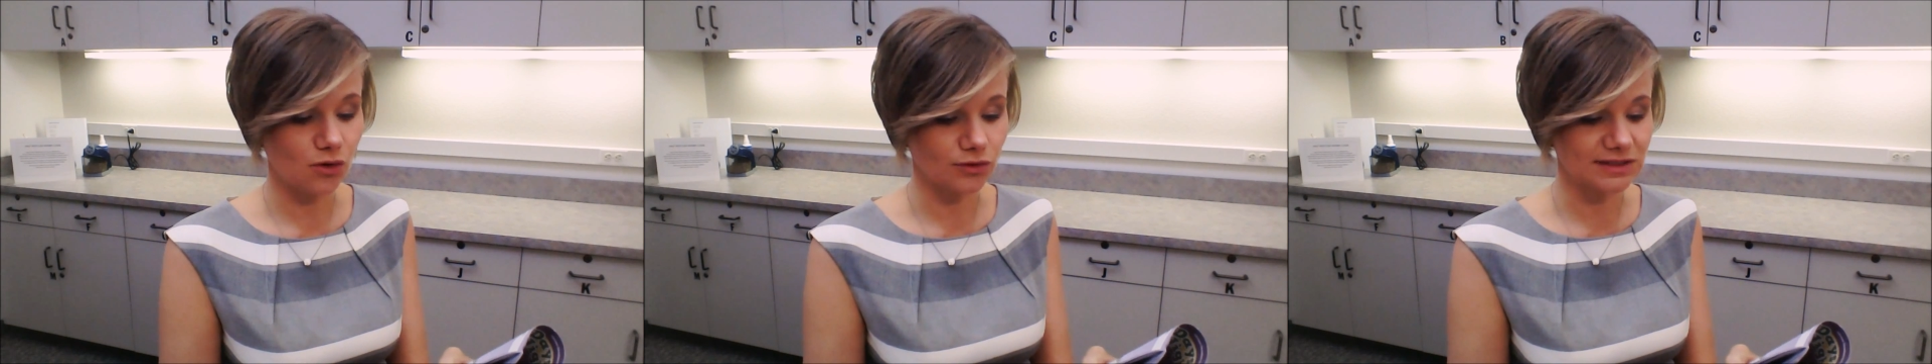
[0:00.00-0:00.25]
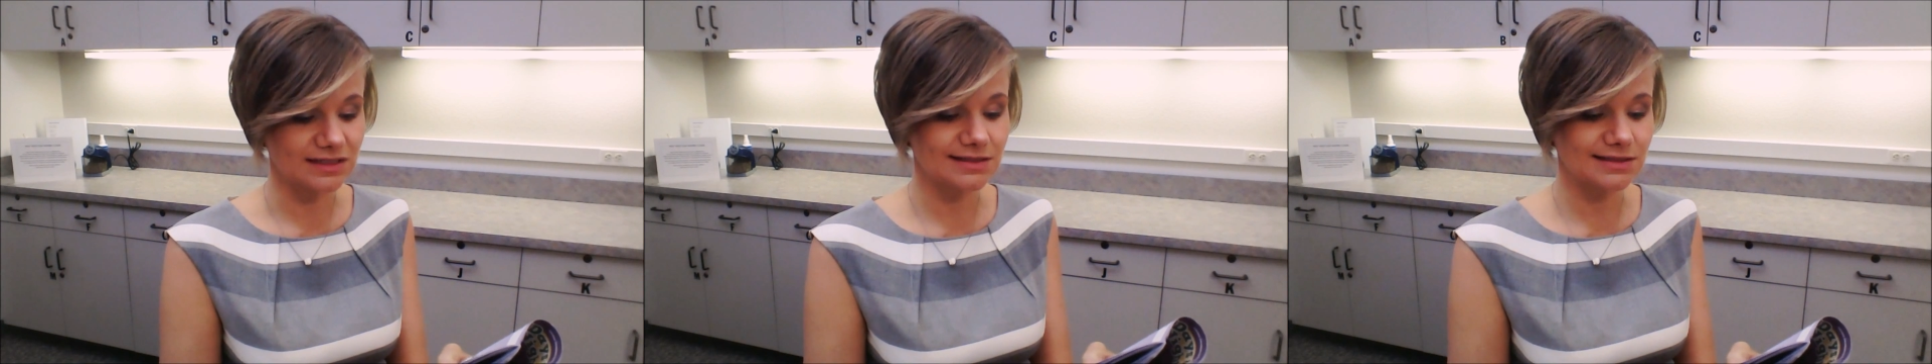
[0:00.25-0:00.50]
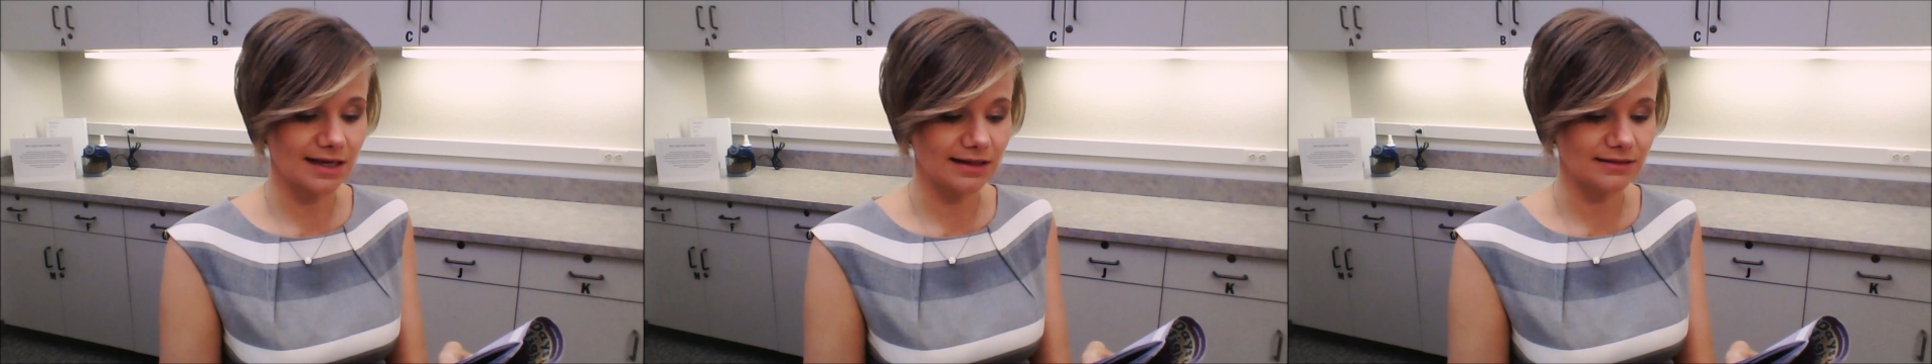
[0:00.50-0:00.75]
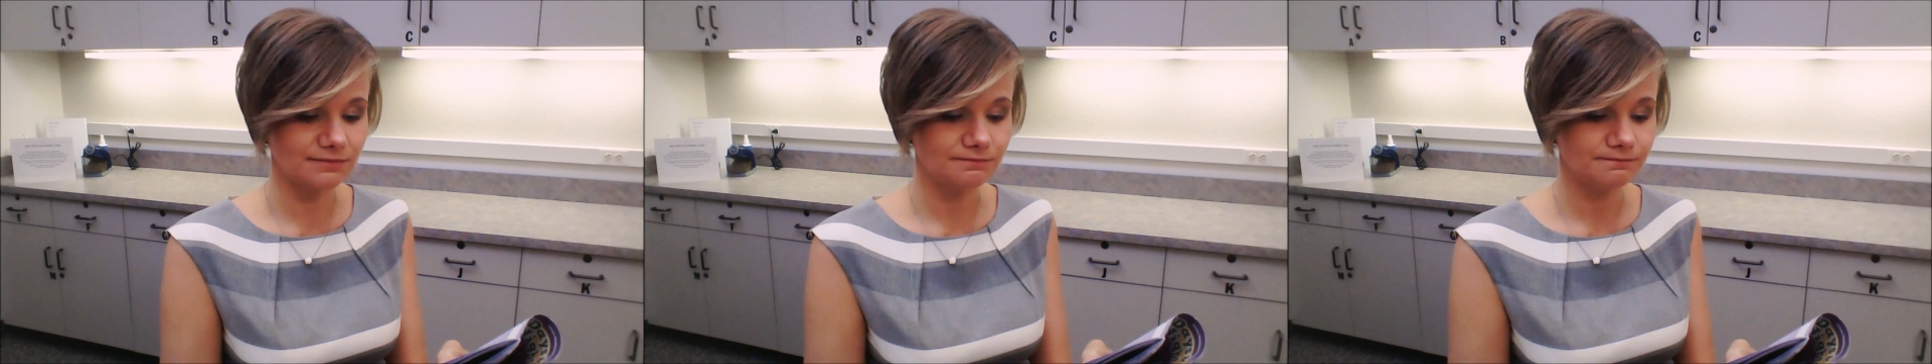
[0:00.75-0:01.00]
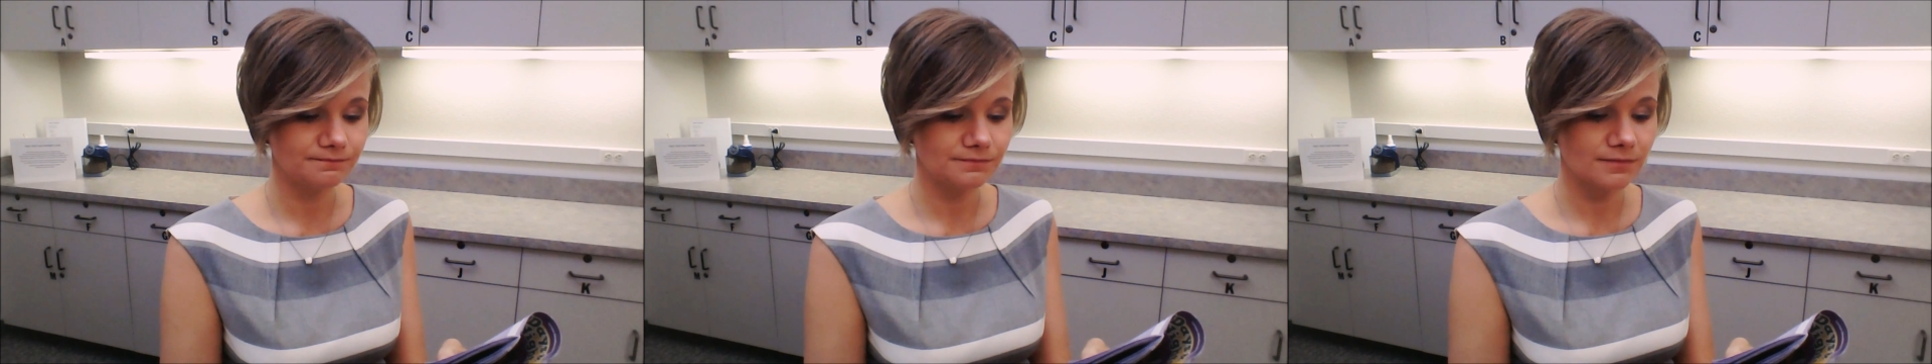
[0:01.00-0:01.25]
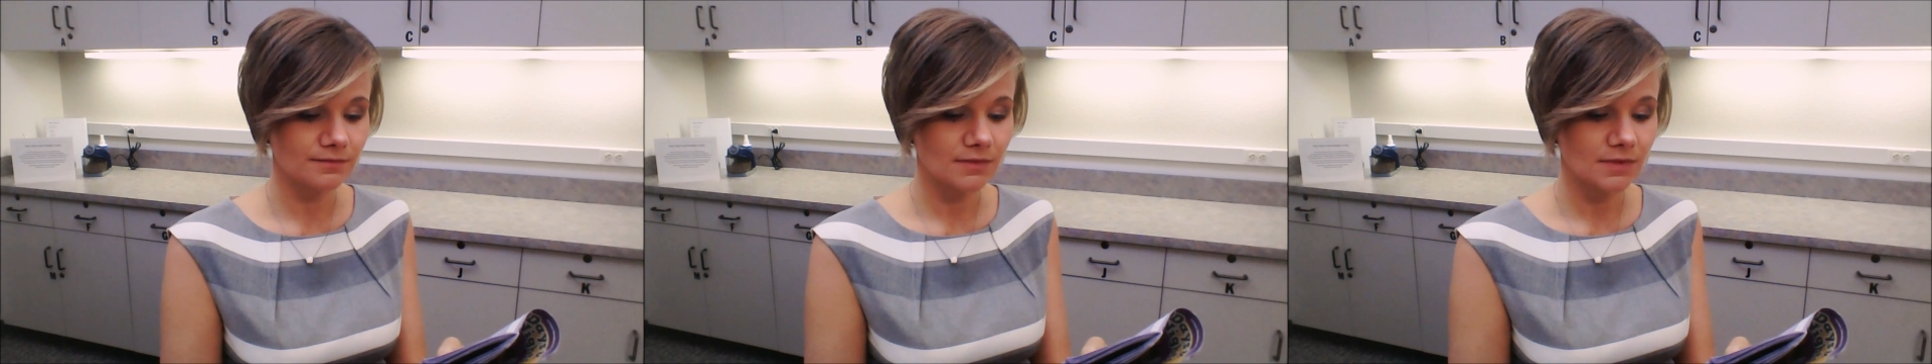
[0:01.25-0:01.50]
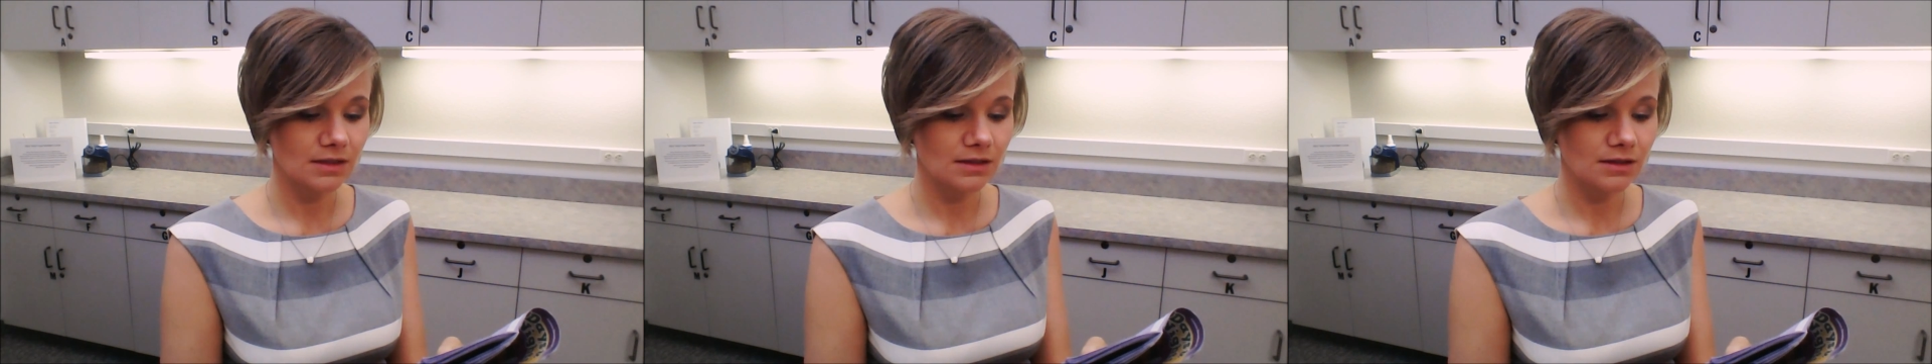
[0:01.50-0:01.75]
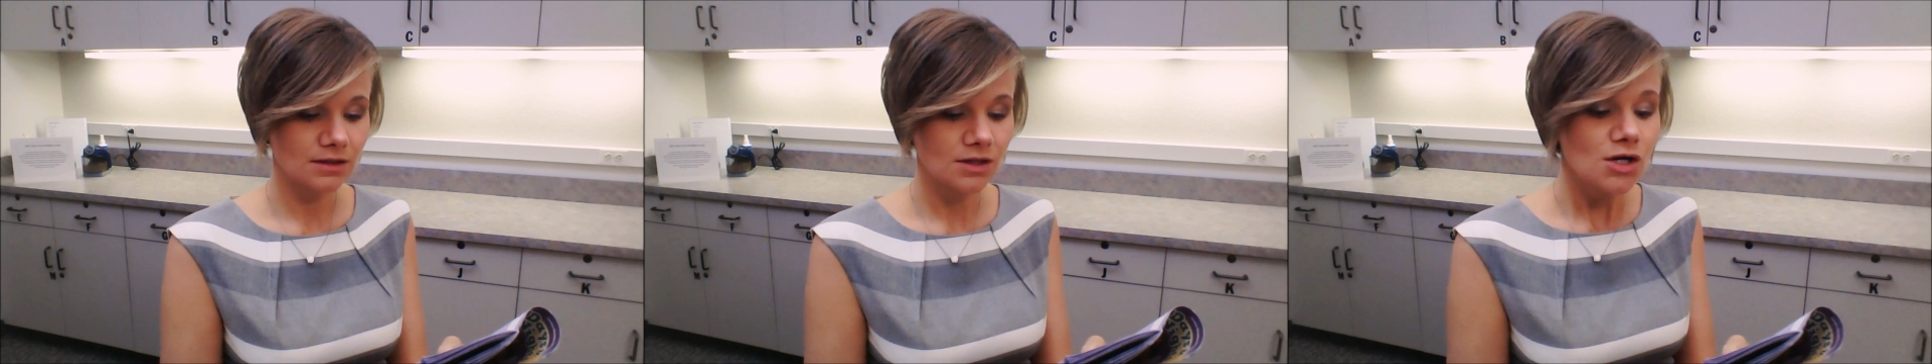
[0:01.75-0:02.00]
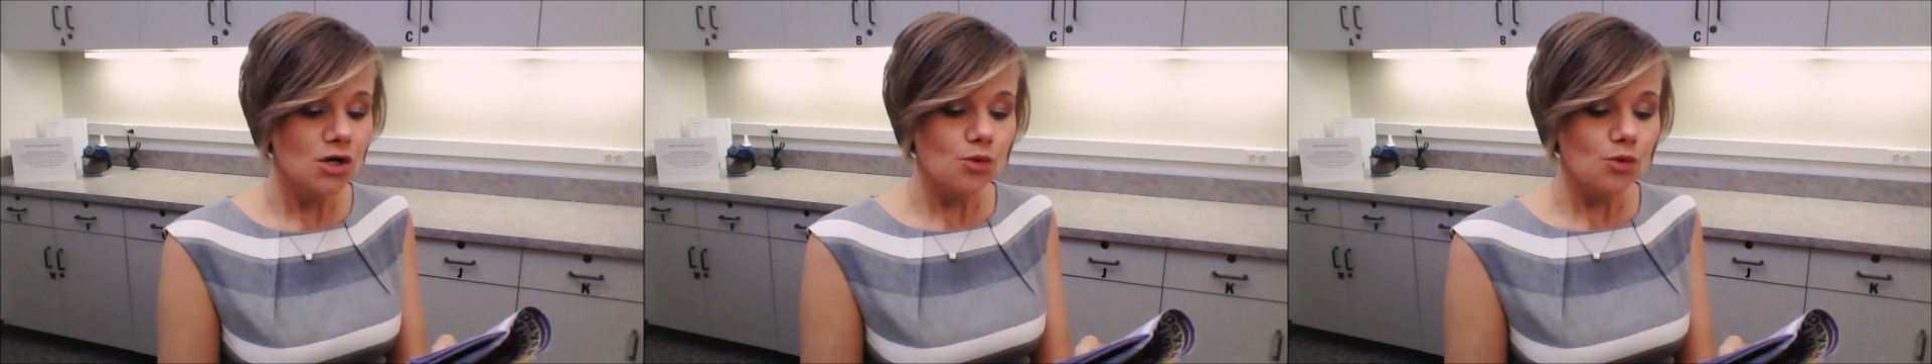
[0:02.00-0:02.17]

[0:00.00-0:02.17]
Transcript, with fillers: oldest son.